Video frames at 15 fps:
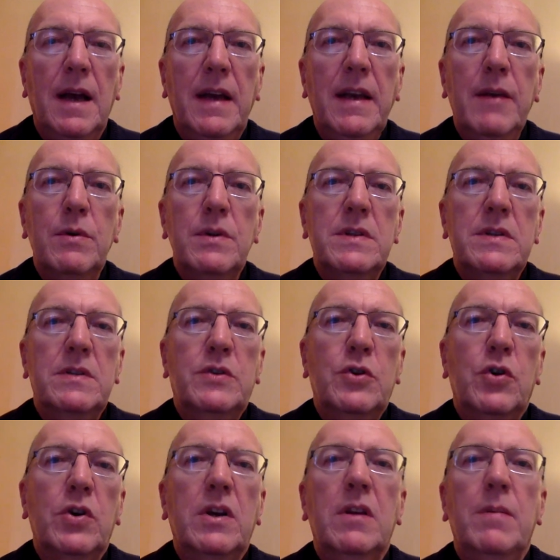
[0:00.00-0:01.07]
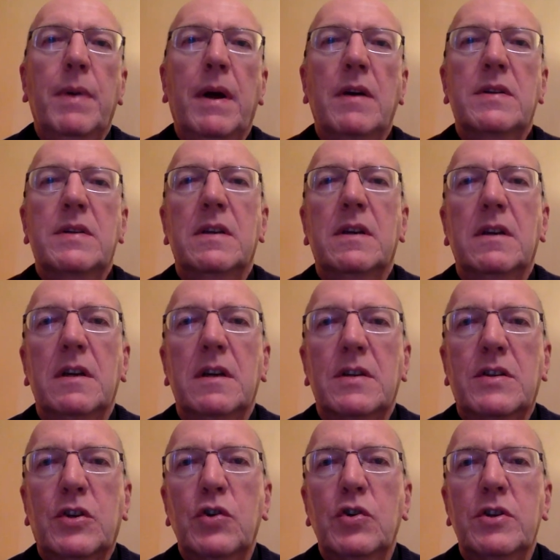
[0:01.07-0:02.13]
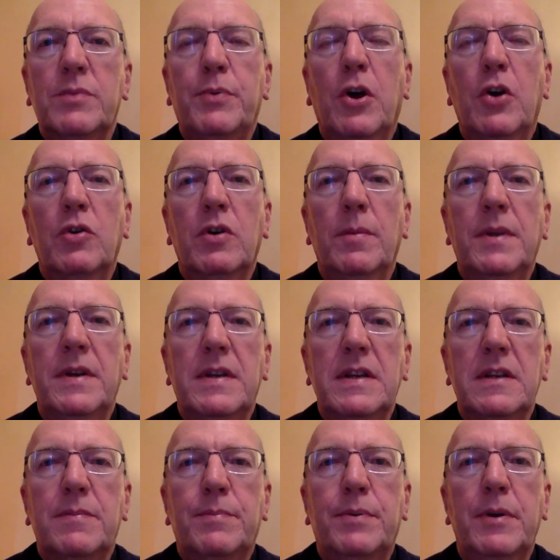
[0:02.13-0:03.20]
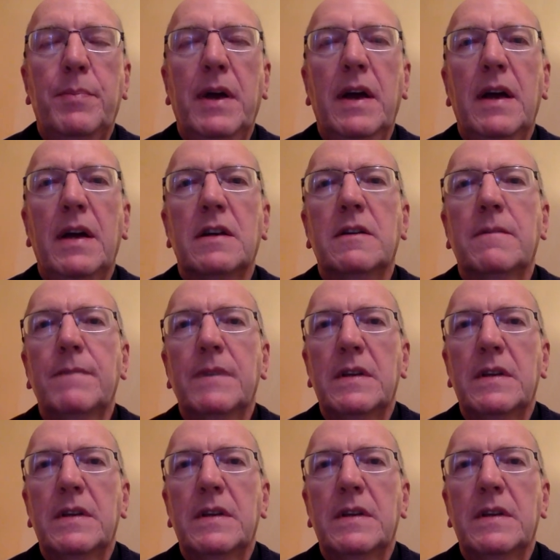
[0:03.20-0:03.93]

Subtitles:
And he was talking about a schools programme that he's prepared,